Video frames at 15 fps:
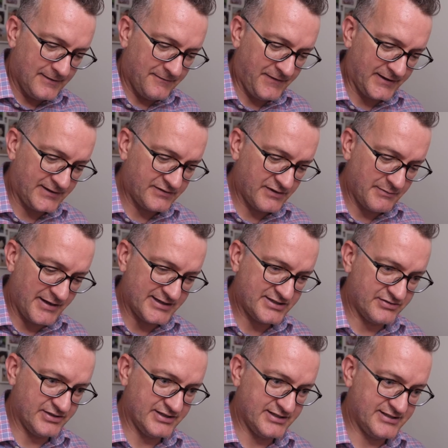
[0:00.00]
the fact of the
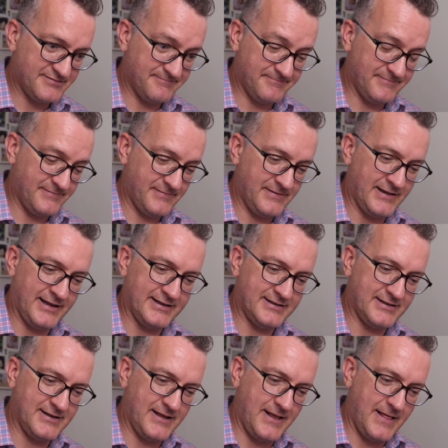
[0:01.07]
matter is that
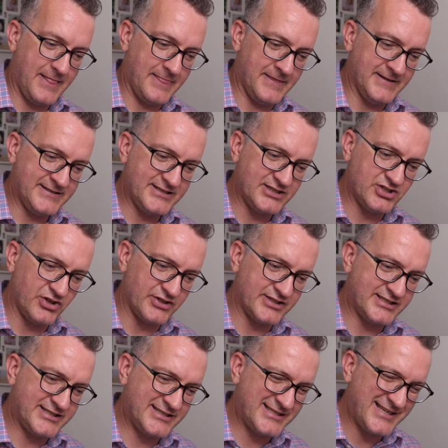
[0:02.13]
this is not
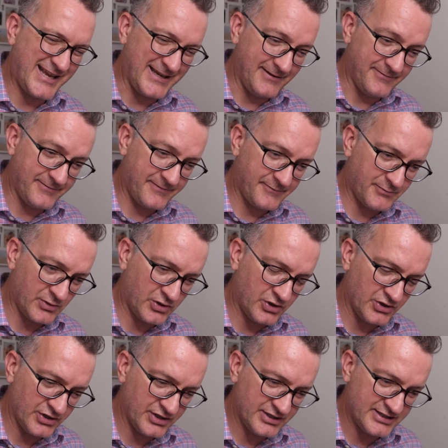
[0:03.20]
safe
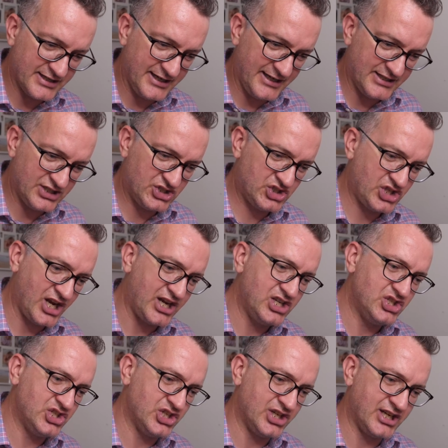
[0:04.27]
because it's
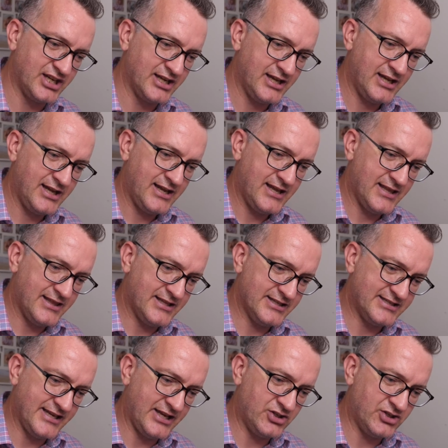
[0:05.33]
changing this